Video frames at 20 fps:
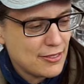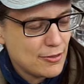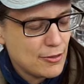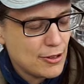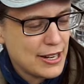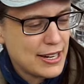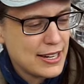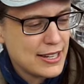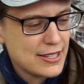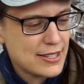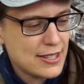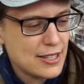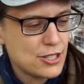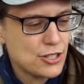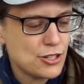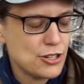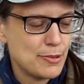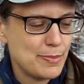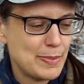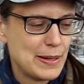Here's the
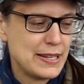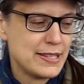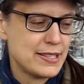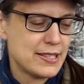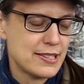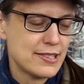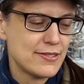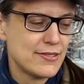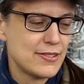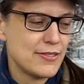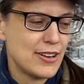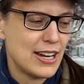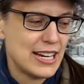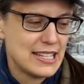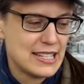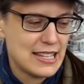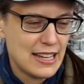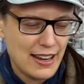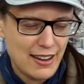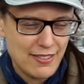two pieces of advice
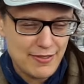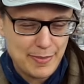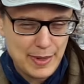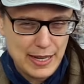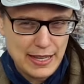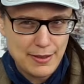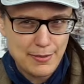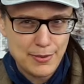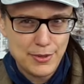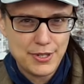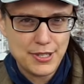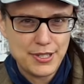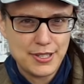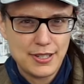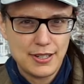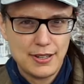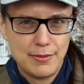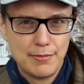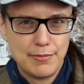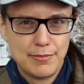that have been the most
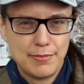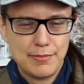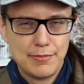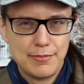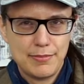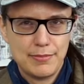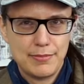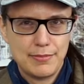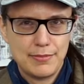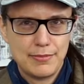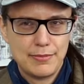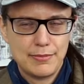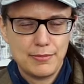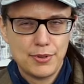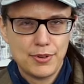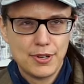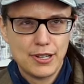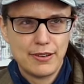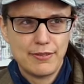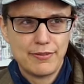
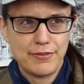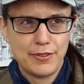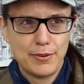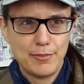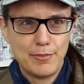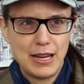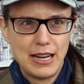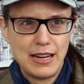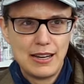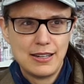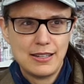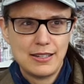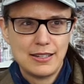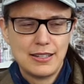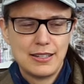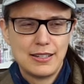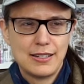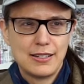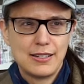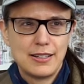important for me.
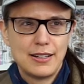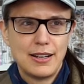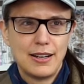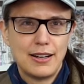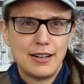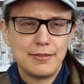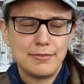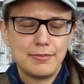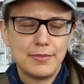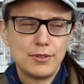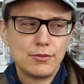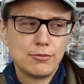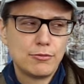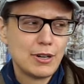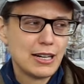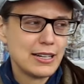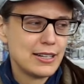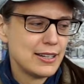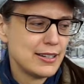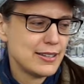
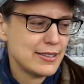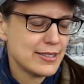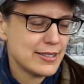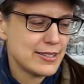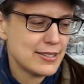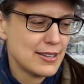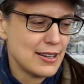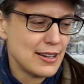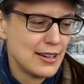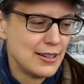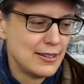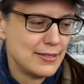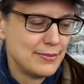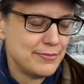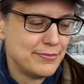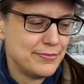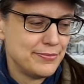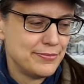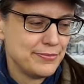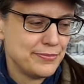One is
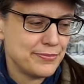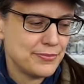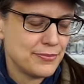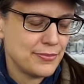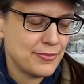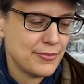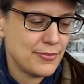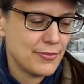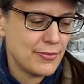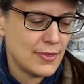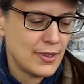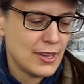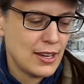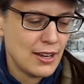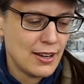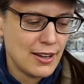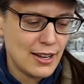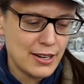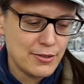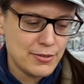
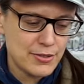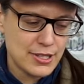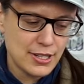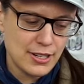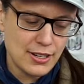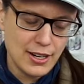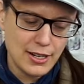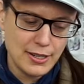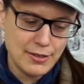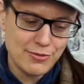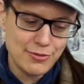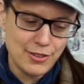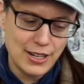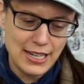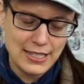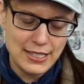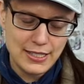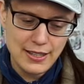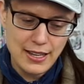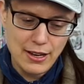I was the kind of
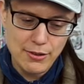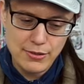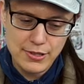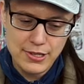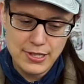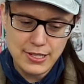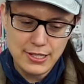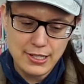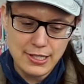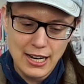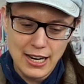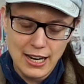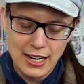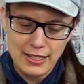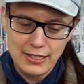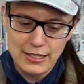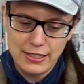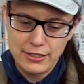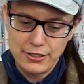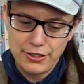writer that would start
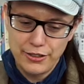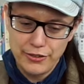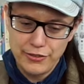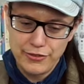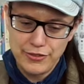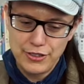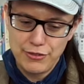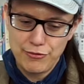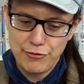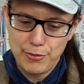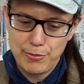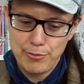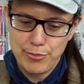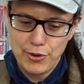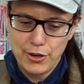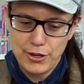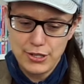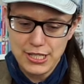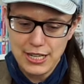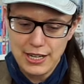a lot of different
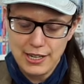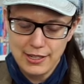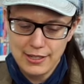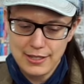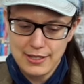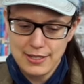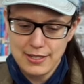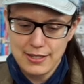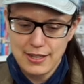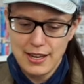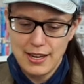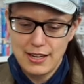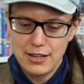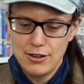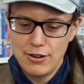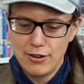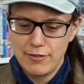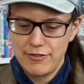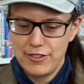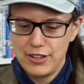projects and
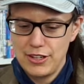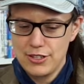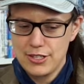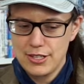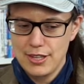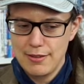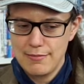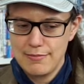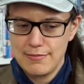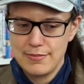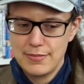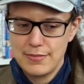not finish them,